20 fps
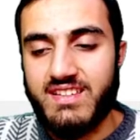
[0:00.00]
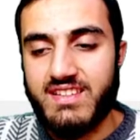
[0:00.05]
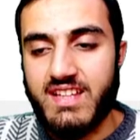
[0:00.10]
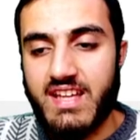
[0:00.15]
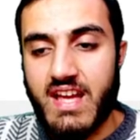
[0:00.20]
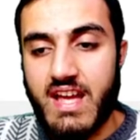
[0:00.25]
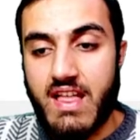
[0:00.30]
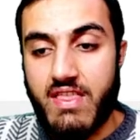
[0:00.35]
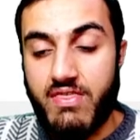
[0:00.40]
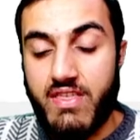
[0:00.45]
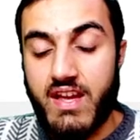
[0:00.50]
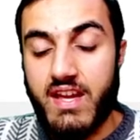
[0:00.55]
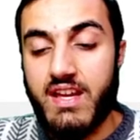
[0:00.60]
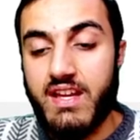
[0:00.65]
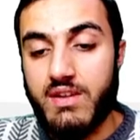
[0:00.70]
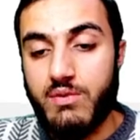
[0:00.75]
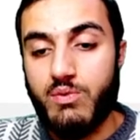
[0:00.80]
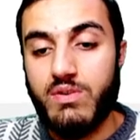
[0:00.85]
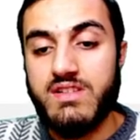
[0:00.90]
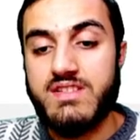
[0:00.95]
that
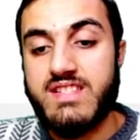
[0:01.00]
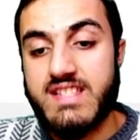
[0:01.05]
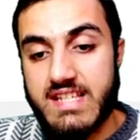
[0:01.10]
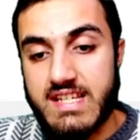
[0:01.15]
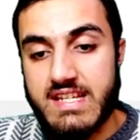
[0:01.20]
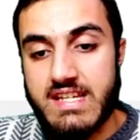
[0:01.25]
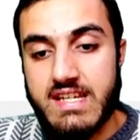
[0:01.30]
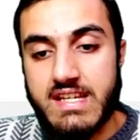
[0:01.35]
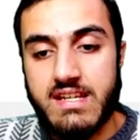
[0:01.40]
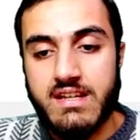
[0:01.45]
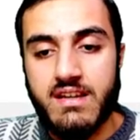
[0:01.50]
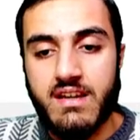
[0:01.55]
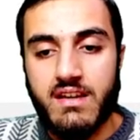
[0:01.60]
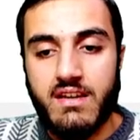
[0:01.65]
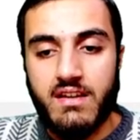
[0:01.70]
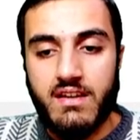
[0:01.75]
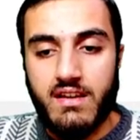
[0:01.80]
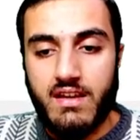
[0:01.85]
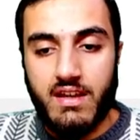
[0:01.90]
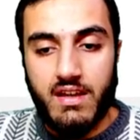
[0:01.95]
they will see
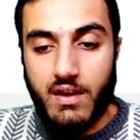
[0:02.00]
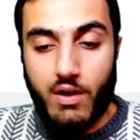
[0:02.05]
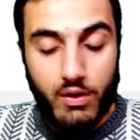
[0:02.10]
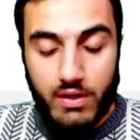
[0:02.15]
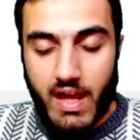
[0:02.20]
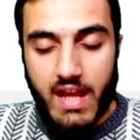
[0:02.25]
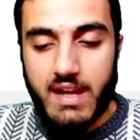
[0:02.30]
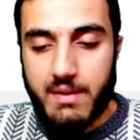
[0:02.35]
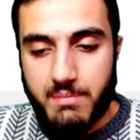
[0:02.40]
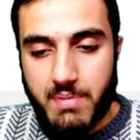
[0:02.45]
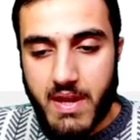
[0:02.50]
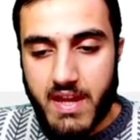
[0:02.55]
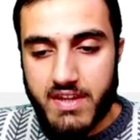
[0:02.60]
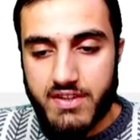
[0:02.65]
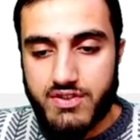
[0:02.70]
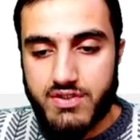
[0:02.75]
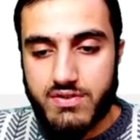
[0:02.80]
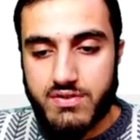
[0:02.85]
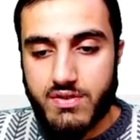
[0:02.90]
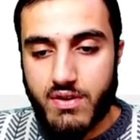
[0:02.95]
uh, on any
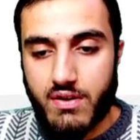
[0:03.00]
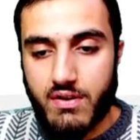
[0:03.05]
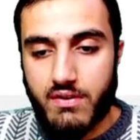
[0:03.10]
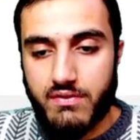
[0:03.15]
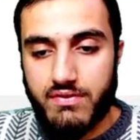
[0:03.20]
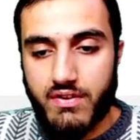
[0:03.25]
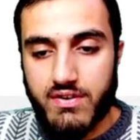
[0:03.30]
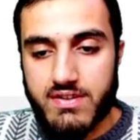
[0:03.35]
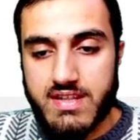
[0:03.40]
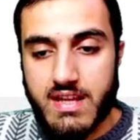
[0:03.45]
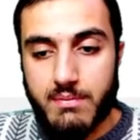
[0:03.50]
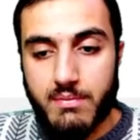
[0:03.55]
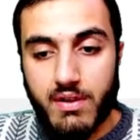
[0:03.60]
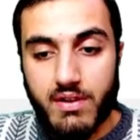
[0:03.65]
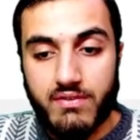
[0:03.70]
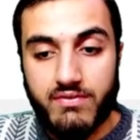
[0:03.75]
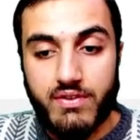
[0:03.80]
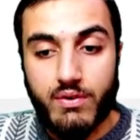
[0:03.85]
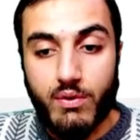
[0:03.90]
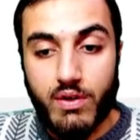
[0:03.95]
page. So for
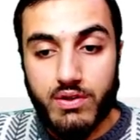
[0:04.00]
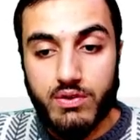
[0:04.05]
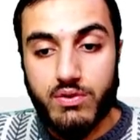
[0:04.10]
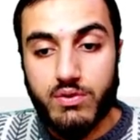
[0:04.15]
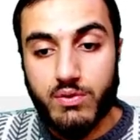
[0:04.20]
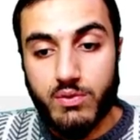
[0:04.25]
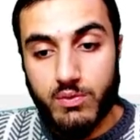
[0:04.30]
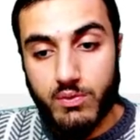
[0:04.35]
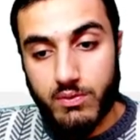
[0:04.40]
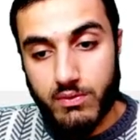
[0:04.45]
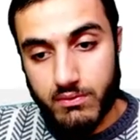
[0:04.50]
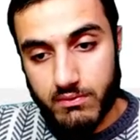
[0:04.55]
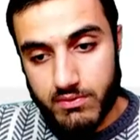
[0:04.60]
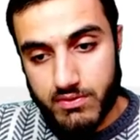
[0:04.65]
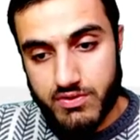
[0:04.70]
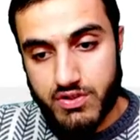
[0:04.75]
example, if you want to